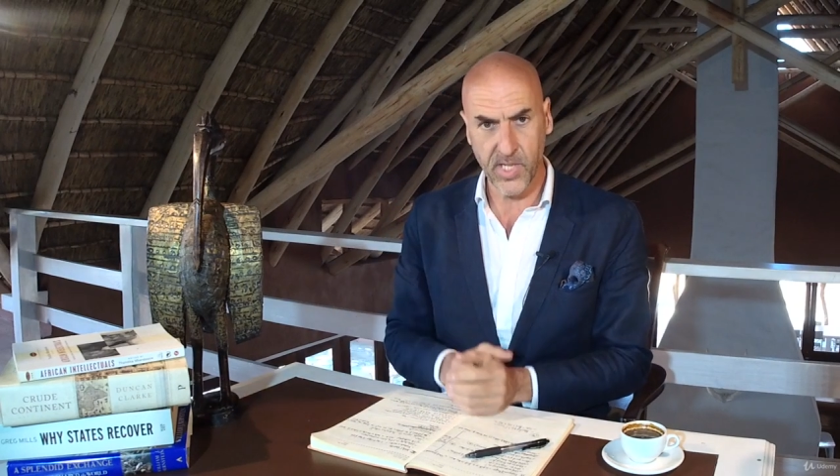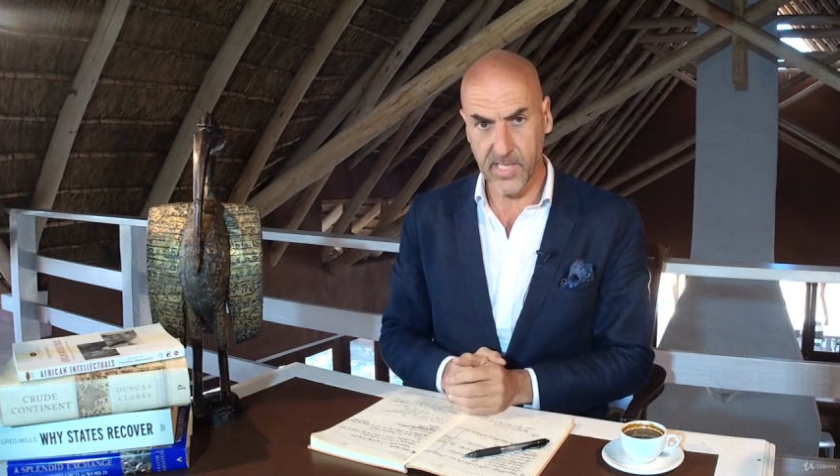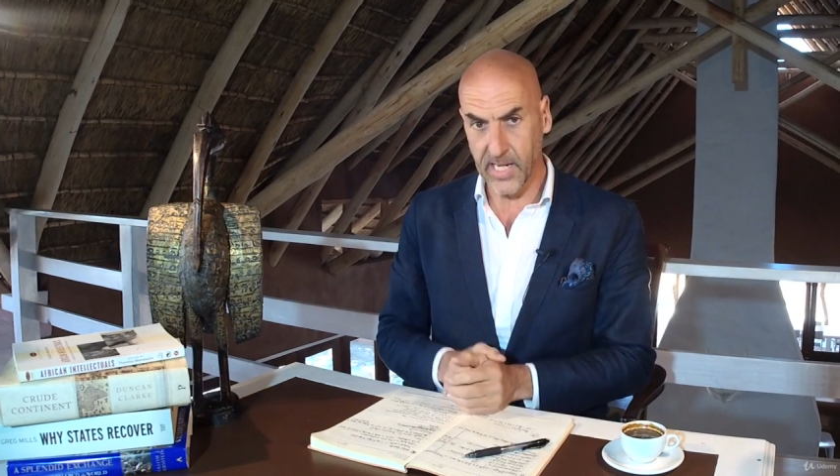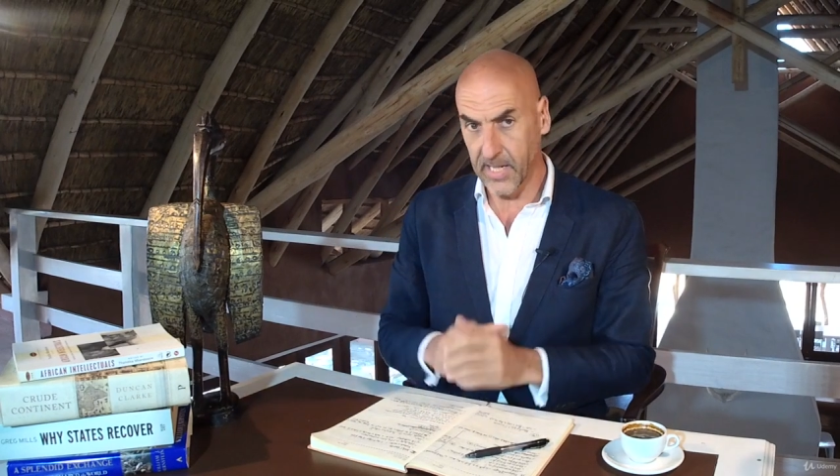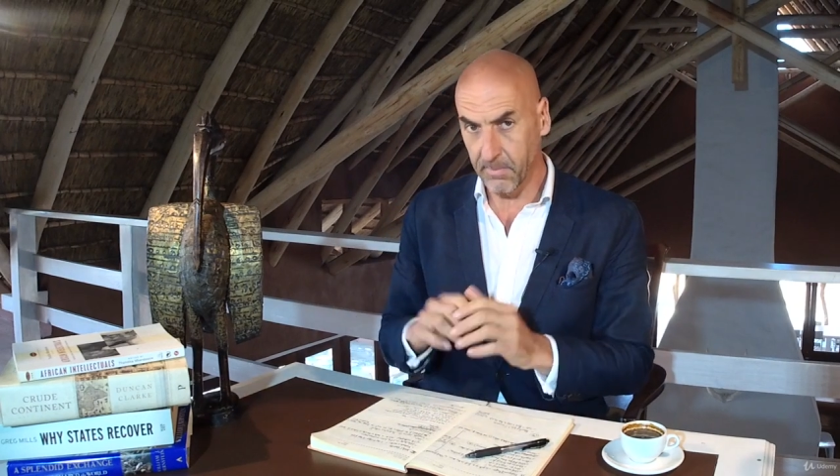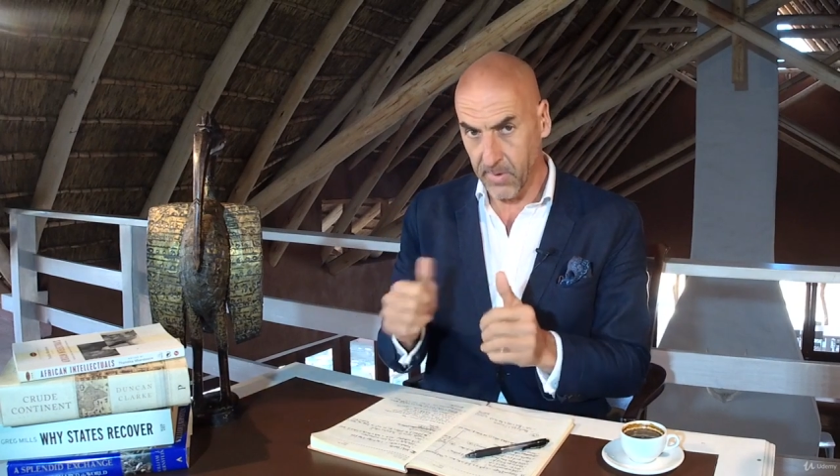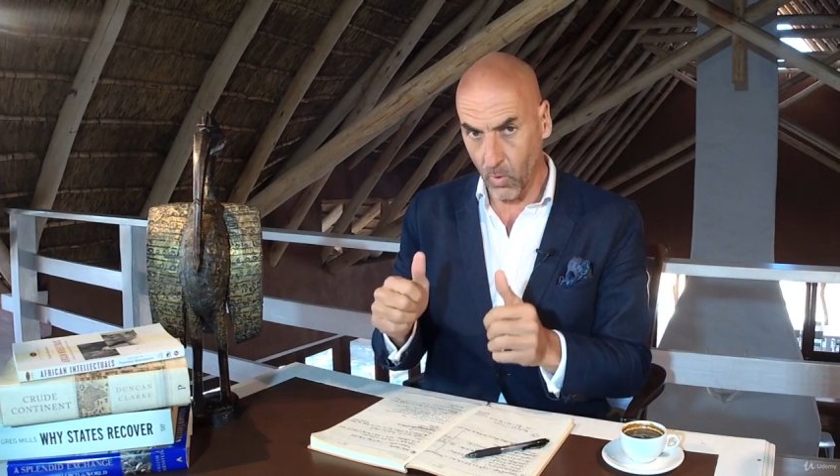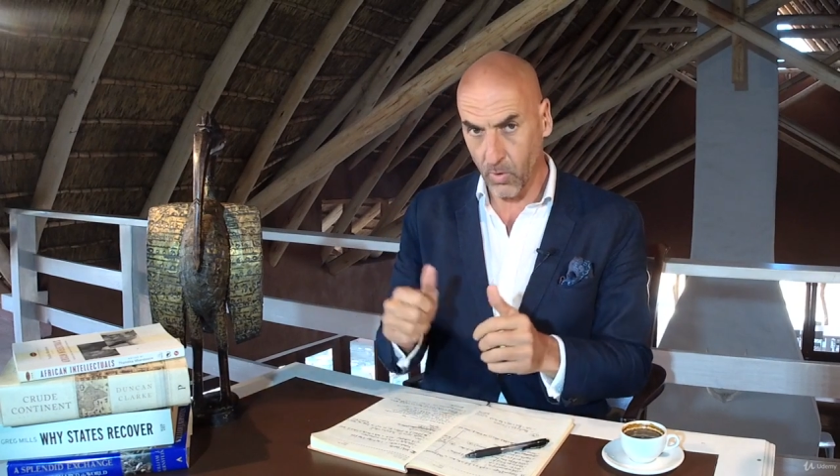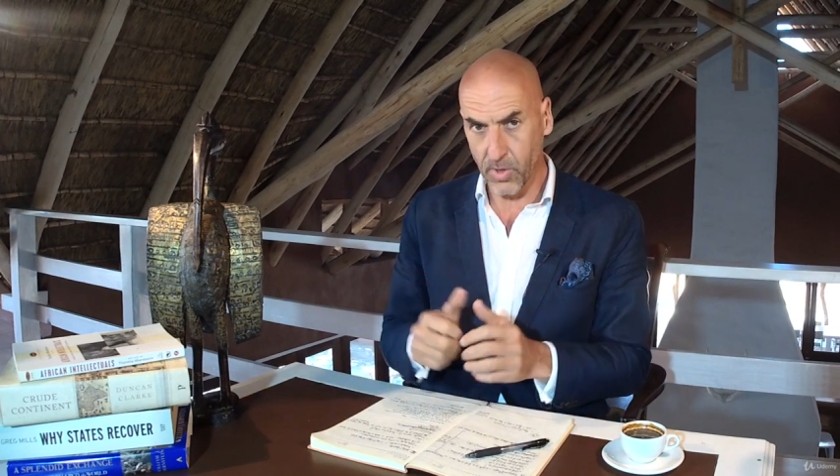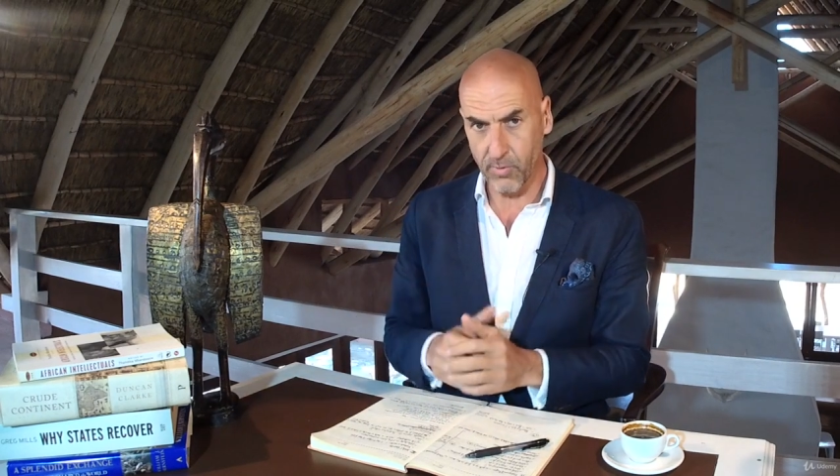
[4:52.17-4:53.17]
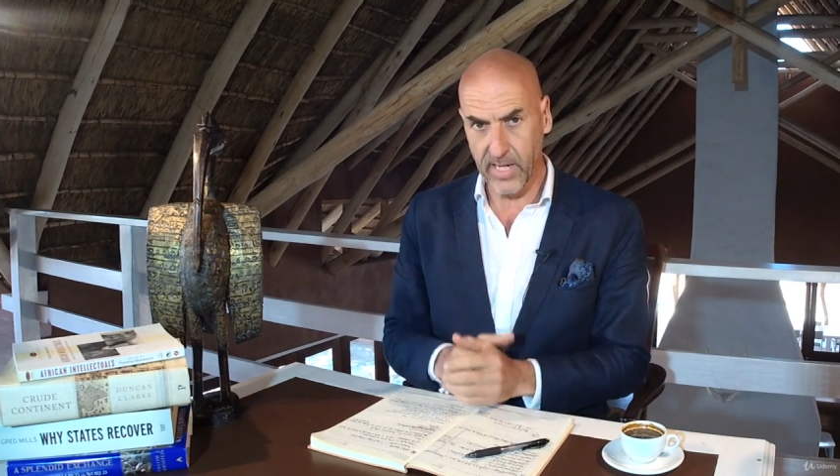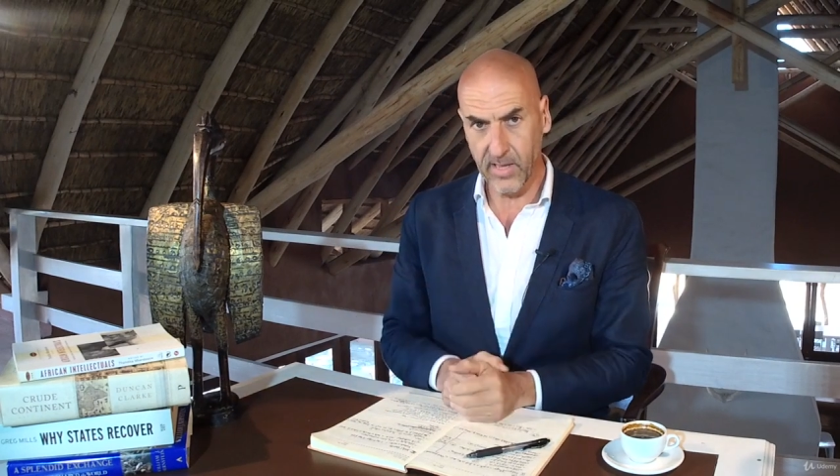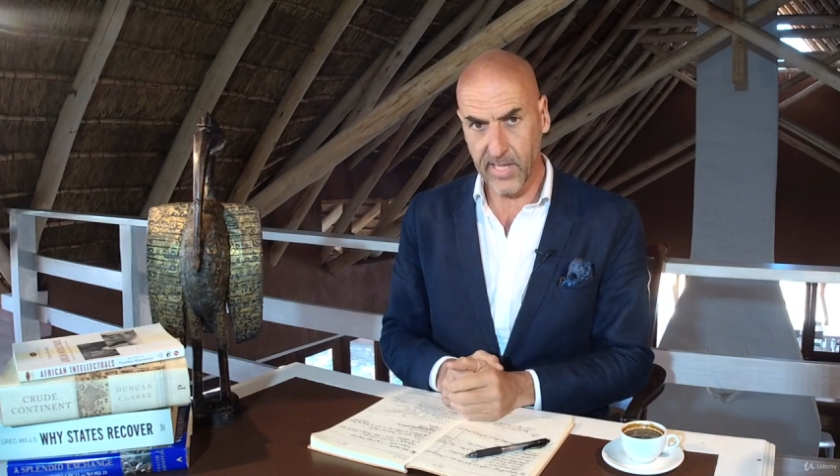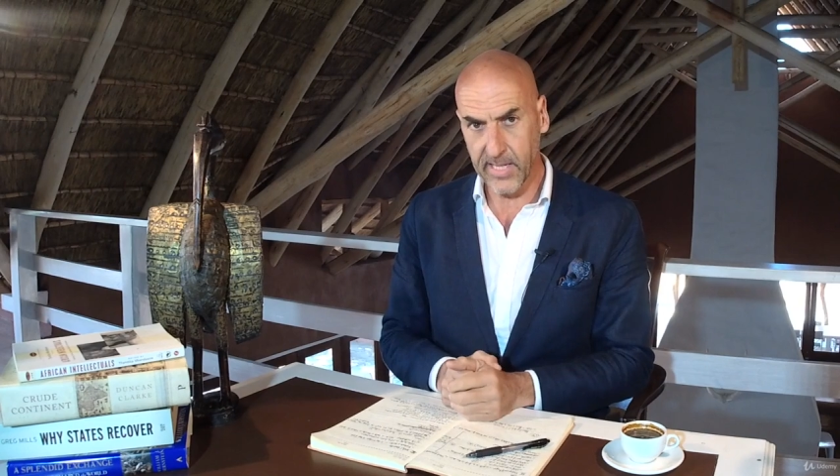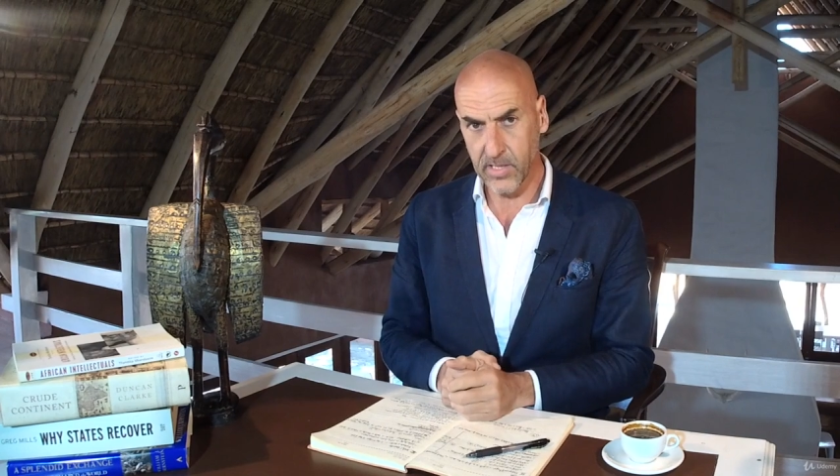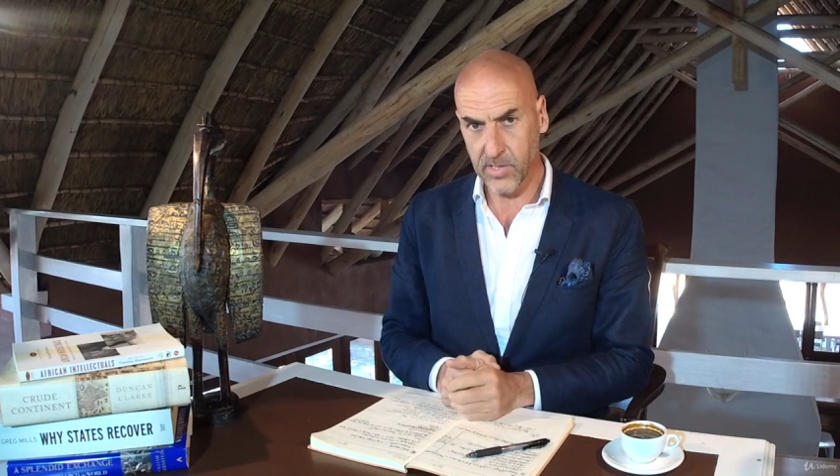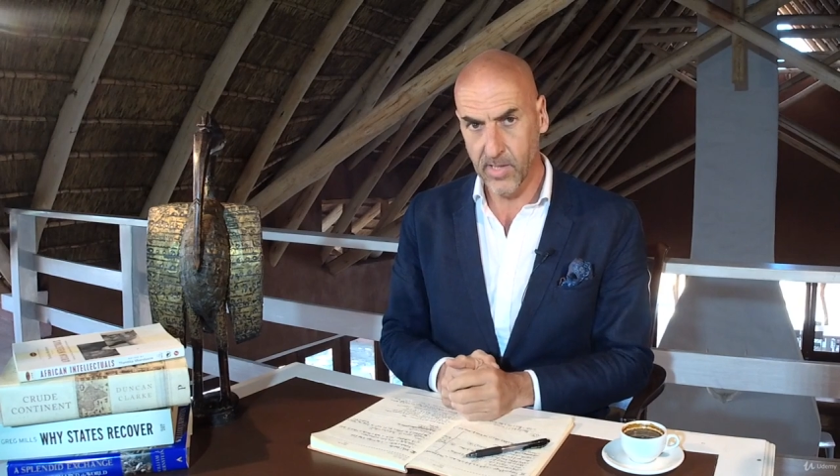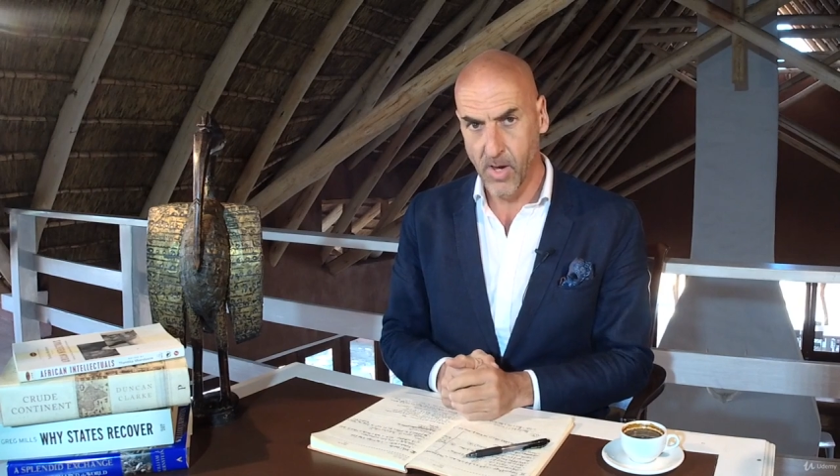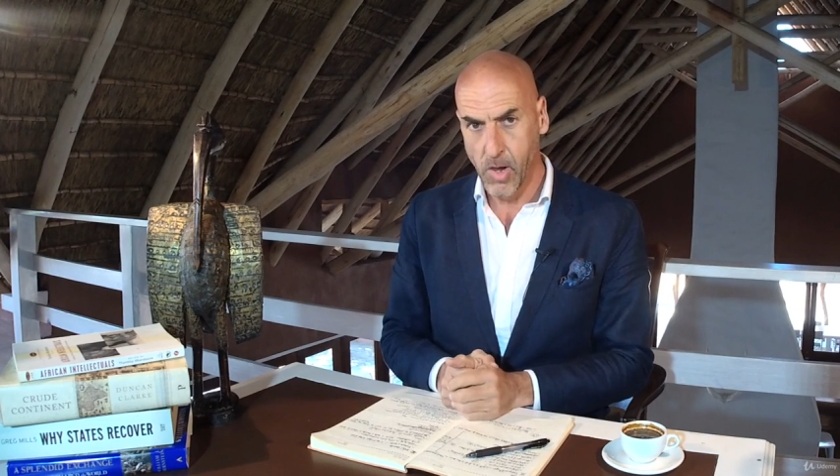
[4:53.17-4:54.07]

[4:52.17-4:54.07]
are telling me all the right things,